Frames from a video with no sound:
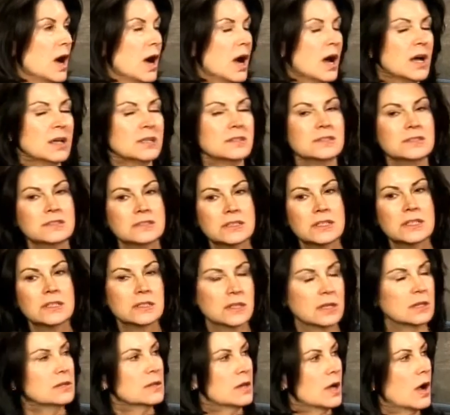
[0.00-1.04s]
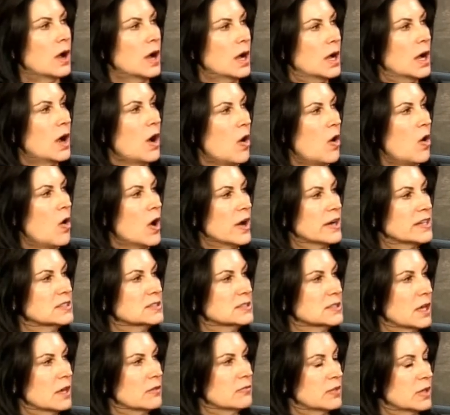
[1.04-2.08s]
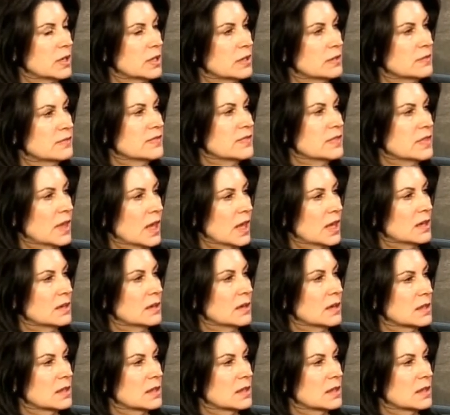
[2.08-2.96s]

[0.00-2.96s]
but harder to get rid of than.